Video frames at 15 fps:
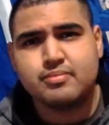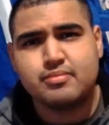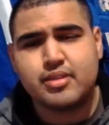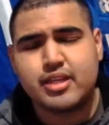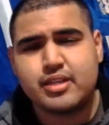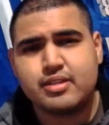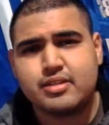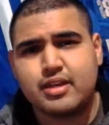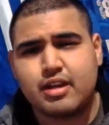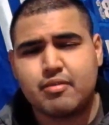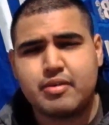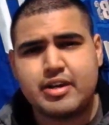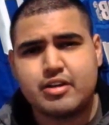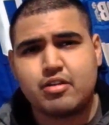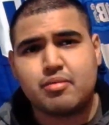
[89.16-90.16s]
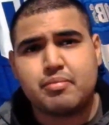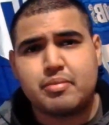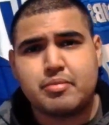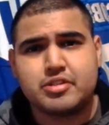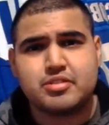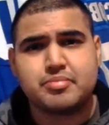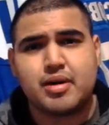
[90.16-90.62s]
eh, I don't really know
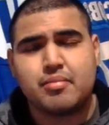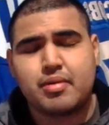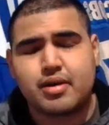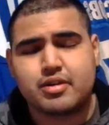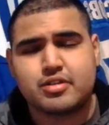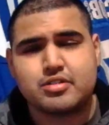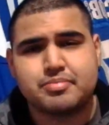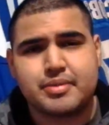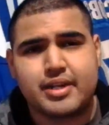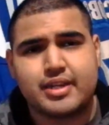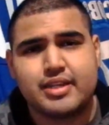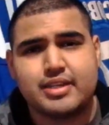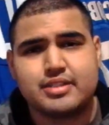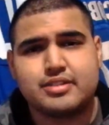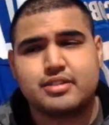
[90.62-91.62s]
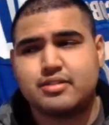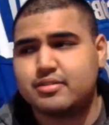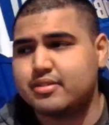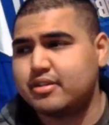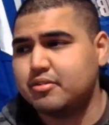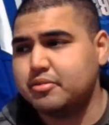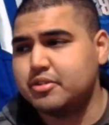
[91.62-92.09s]
much about monitors, but I guess you know
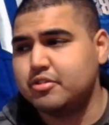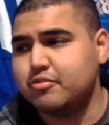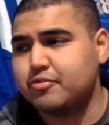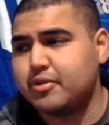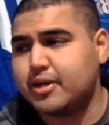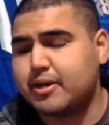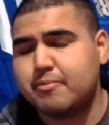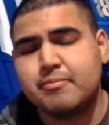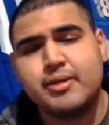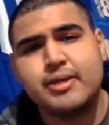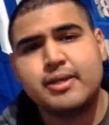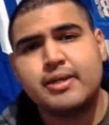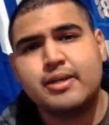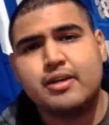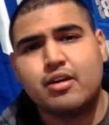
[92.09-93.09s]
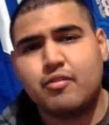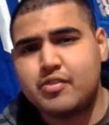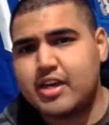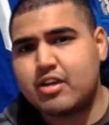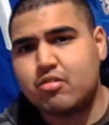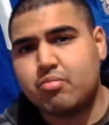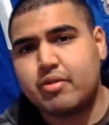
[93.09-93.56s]
it will do for now. Hopefully,
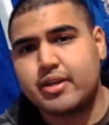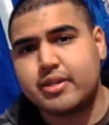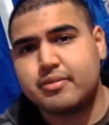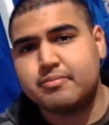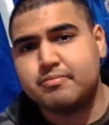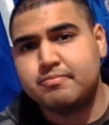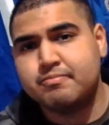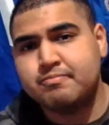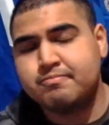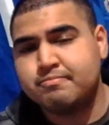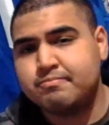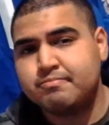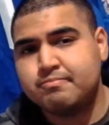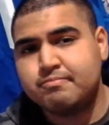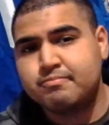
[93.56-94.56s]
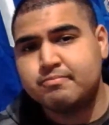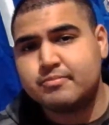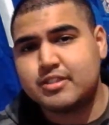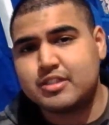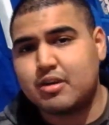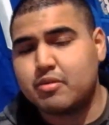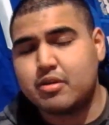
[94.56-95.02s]
I don't break it
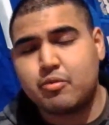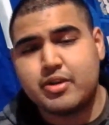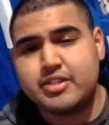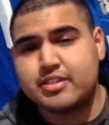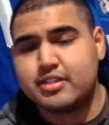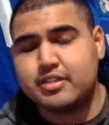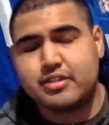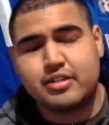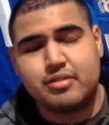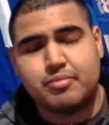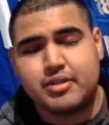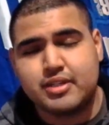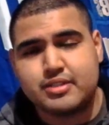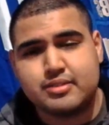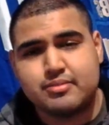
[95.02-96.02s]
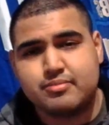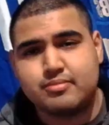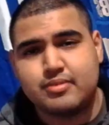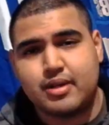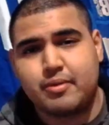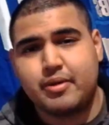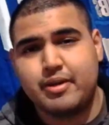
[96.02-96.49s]
because I don't want to waste another hundred bucks.
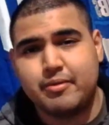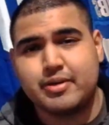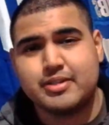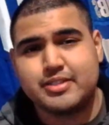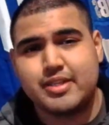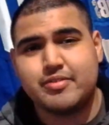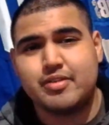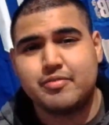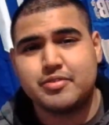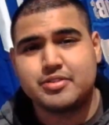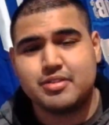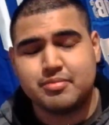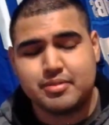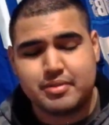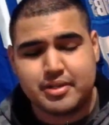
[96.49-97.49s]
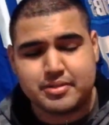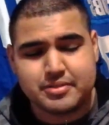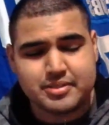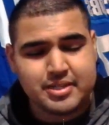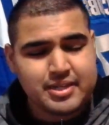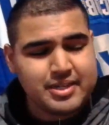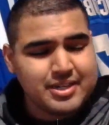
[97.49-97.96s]
What do you want to save up for something else.